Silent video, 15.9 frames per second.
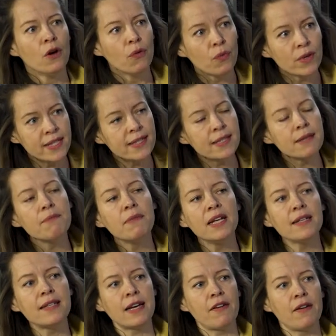What does the
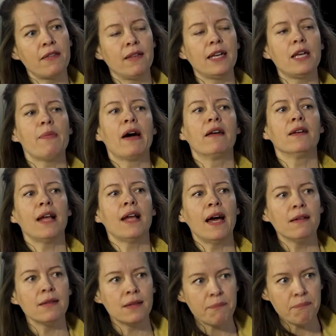military think about it?
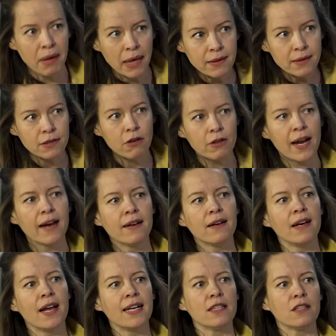How does the Pentagon
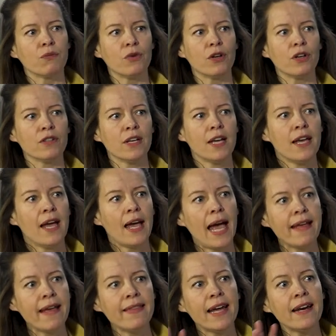analyze the world?
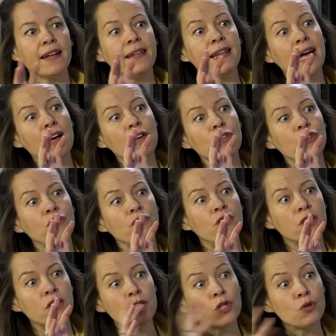And that allows you
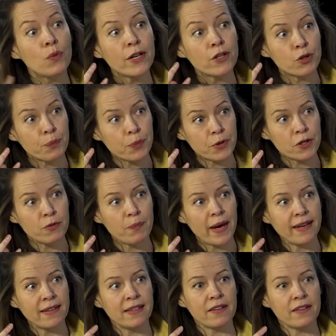to switch
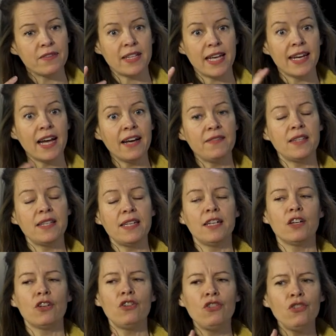perspectives. And I've seen
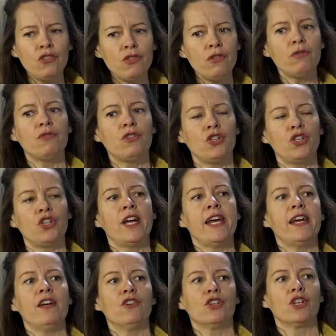a huge
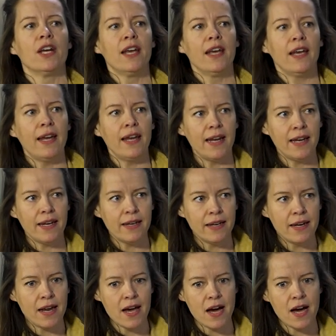change
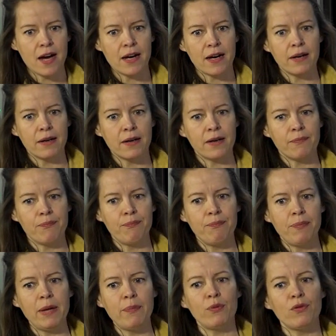in uh,
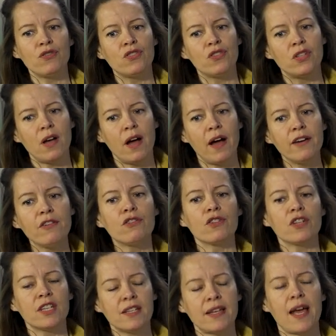people's
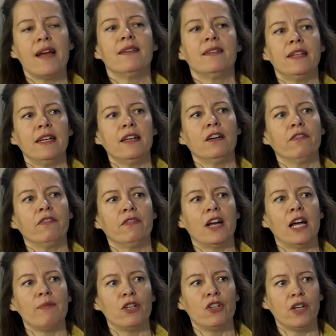understanding of
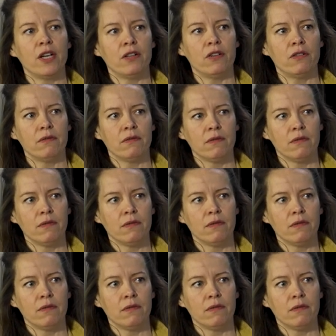climate change.